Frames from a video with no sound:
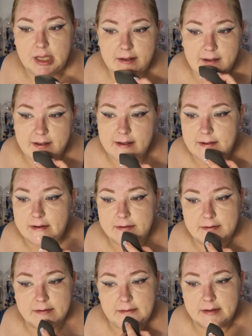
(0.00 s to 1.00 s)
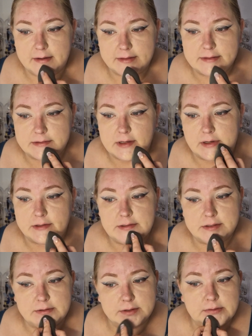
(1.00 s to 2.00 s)
and then it starts
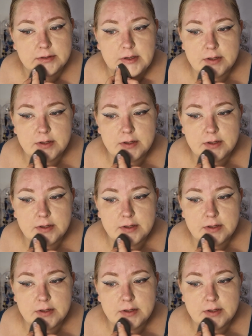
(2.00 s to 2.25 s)
to,